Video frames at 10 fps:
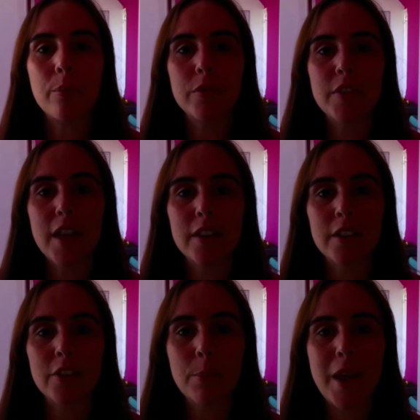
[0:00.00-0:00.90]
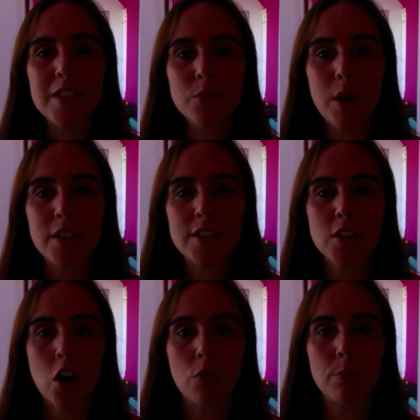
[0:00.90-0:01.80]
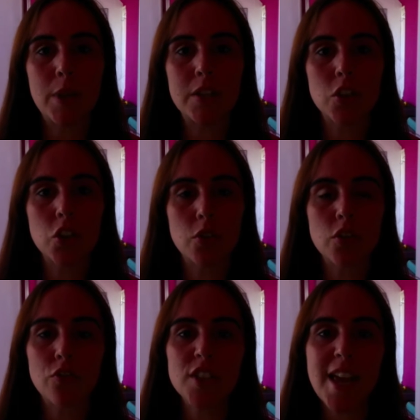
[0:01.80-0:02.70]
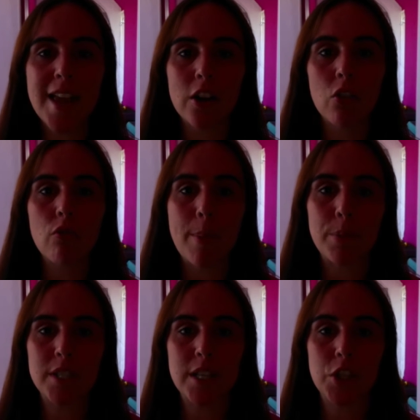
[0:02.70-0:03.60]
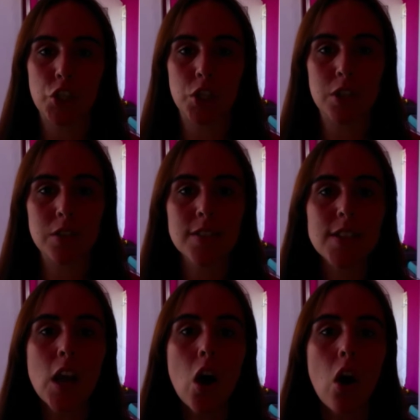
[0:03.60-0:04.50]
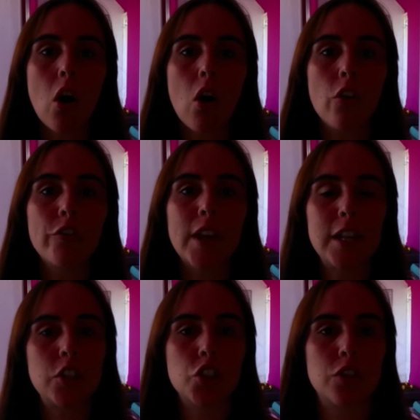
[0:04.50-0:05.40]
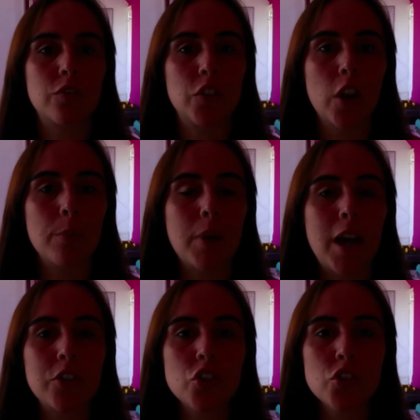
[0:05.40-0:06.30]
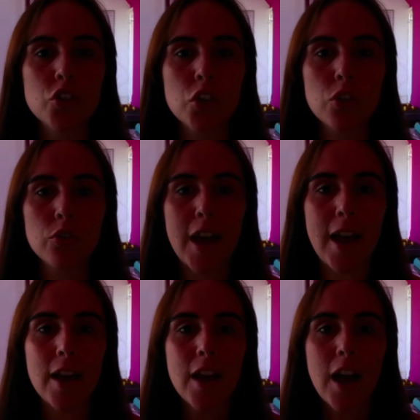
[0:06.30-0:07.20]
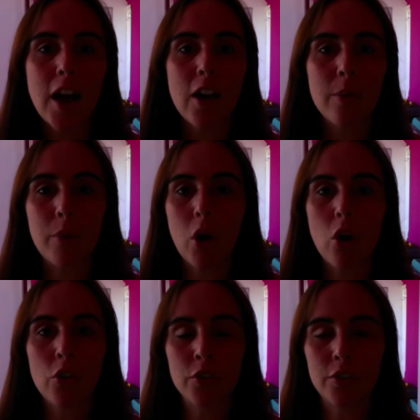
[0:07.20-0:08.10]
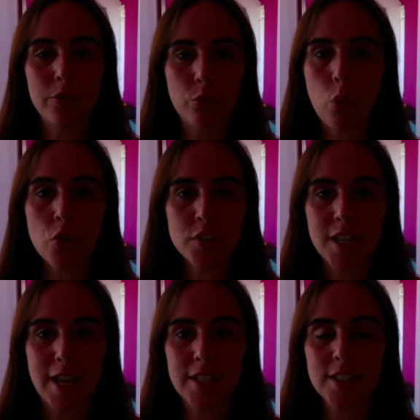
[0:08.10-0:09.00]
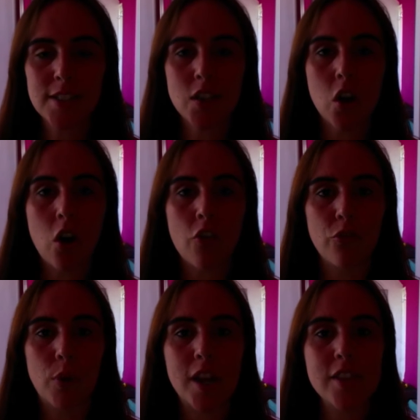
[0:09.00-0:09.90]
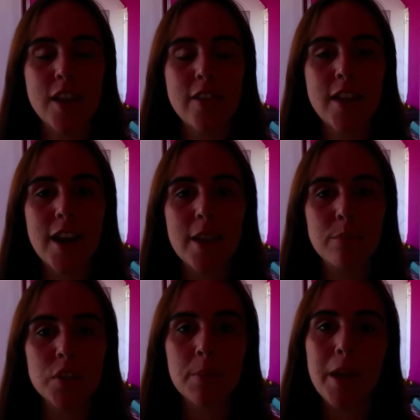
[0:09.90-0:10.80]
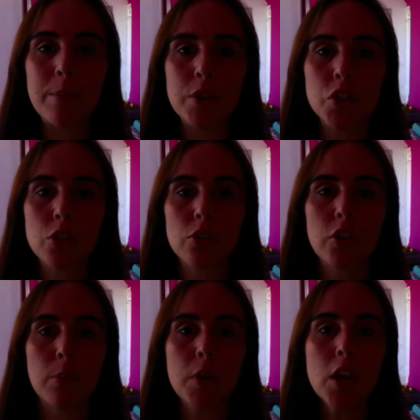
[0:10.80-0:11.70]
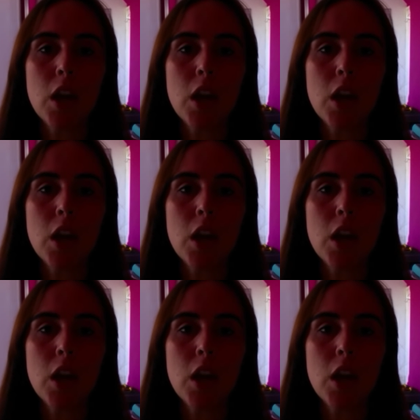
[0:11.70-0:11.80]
then the best way to start would be to do sort of 10 repetitions of each of them, and just do that on one day to start off with, and then aim to maybe do them